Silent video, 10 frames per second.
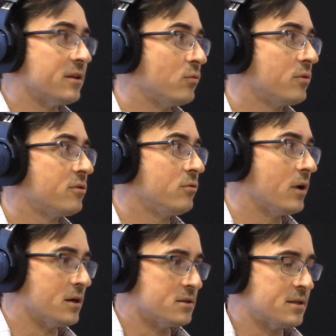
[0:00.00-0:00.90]
I think, with you
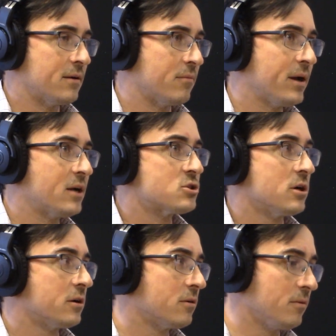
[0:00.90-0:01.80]
guys down in
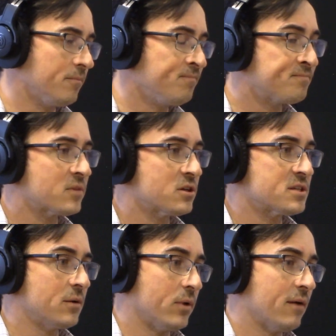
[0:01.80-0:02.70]
Patchogue, because
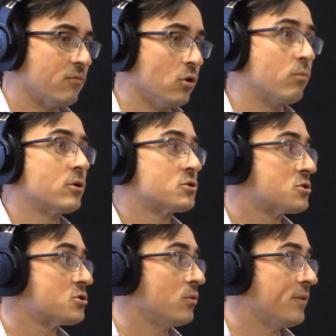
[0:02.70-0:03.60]
again, we have low pressure
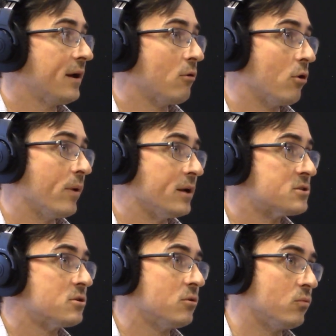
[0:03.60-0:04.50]
sewer there already,
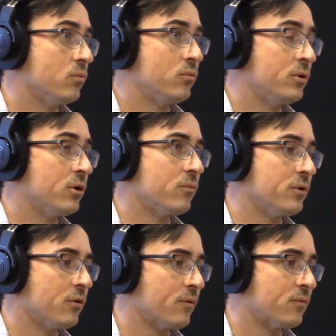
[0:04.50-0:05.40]
so we
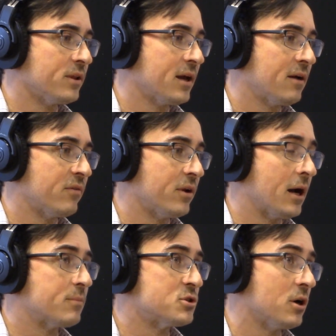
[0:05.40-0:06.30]
don't really have an
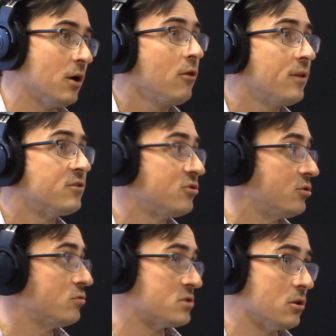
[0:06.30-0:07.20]
option other than to
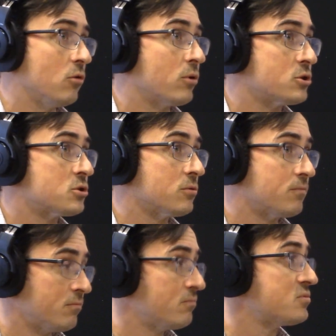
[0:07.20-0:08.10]
use a low pressure
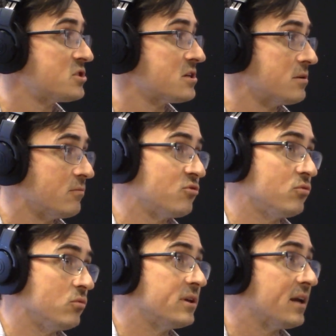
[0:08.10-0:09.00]
system
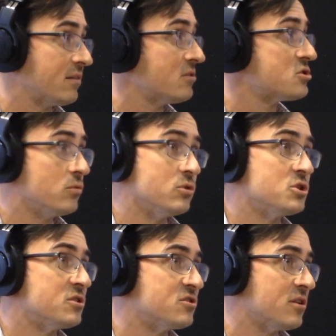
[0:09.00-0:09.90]
to get the
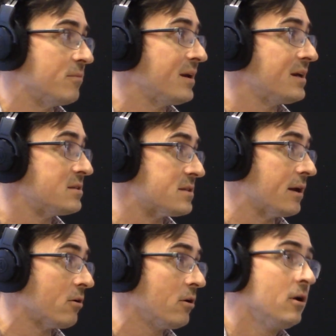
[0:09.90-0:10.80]
sewage into the mains
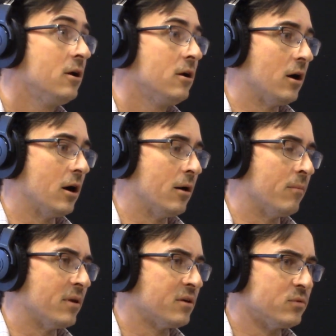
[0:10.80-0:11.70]
there.
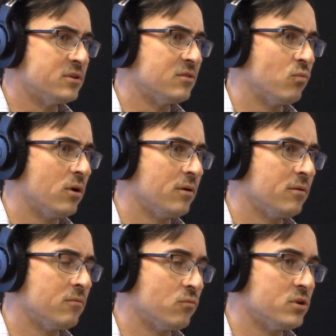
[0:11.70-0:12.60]
I think we did
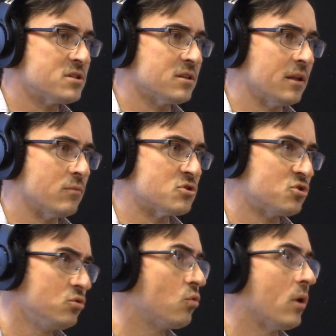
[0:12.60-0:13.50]
one recently that was
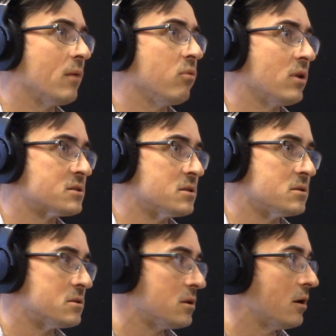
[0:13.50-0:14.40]
2
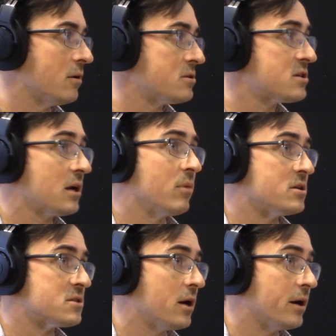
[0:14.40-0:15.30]
quadplexes side by
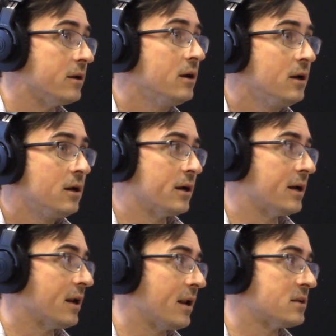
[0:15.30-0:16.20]
side.
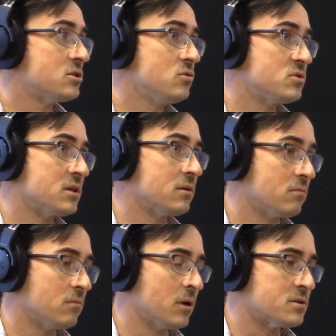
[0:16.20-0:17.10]
Again, and that's
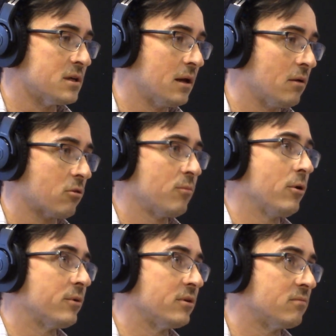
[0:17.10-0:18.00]
using, I'll say, health
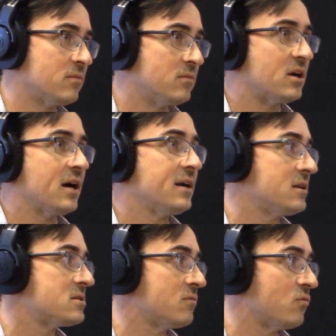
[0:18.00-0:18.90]
department
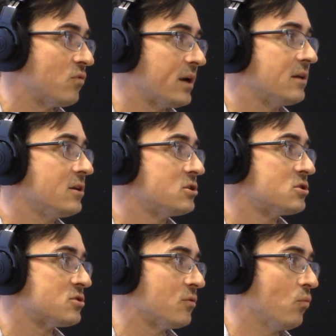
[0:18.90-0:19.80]
guidance and
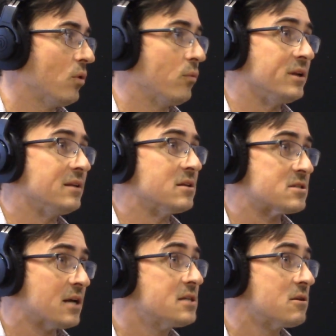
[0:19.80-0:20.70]
regulations on what we need to
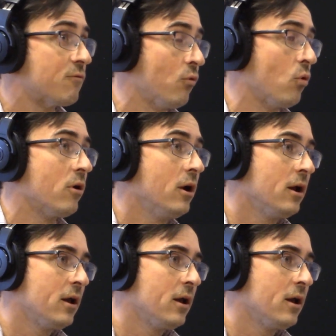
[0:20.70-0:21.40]
size it for.